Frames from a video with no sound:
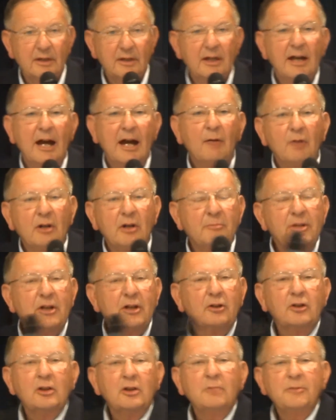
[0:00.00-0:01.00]
I want to be a
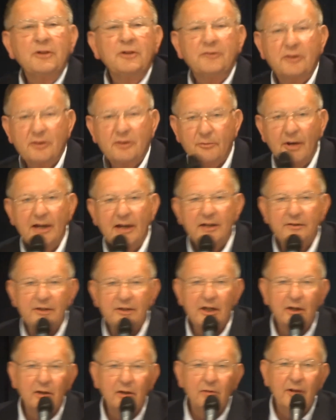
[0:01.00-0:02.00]
little bit to the right of the
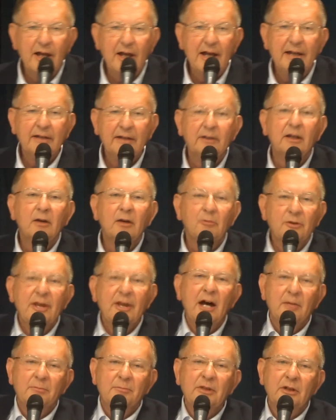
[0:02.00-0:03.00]
yellow line
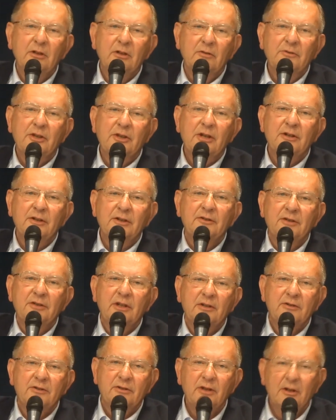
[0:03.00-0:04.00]
without being over there in the
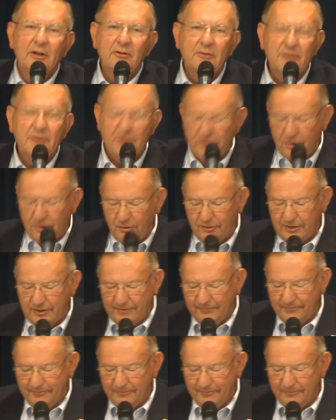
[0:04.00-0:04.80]
ditch or the shoulder